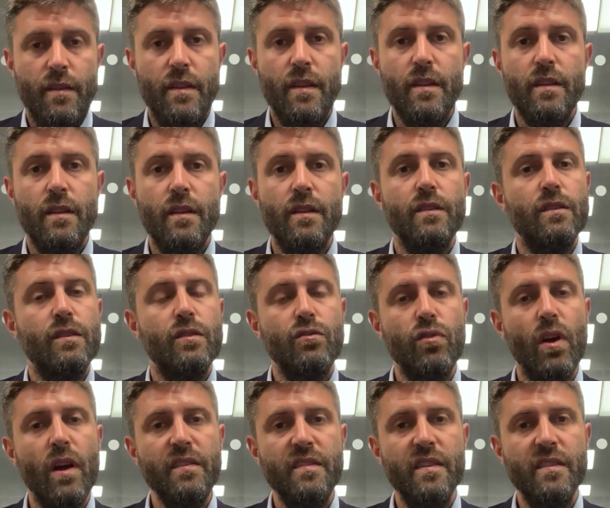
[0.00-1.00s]
the
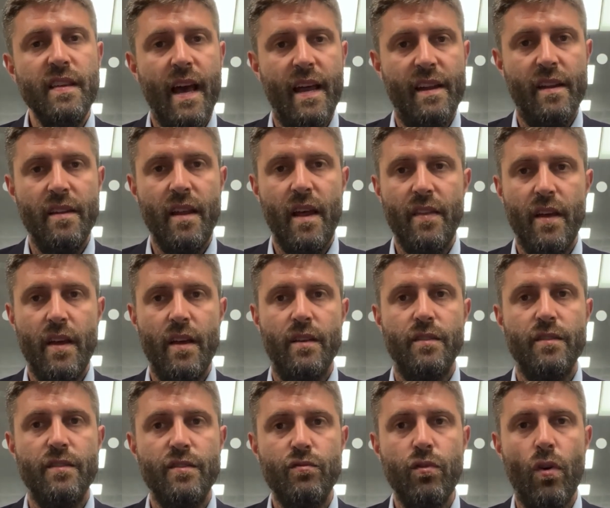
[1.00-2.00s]
Trust has had another
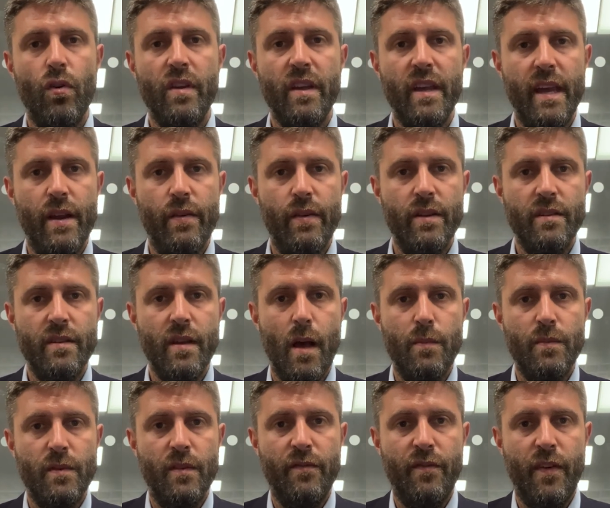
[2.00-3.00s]
strong year in
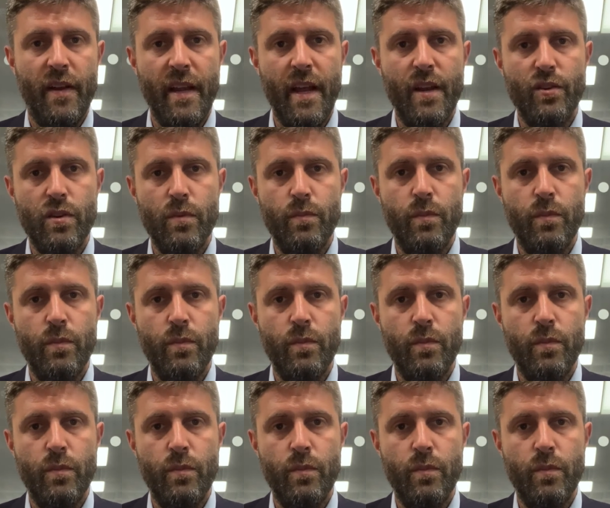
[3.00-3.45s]
terms of financial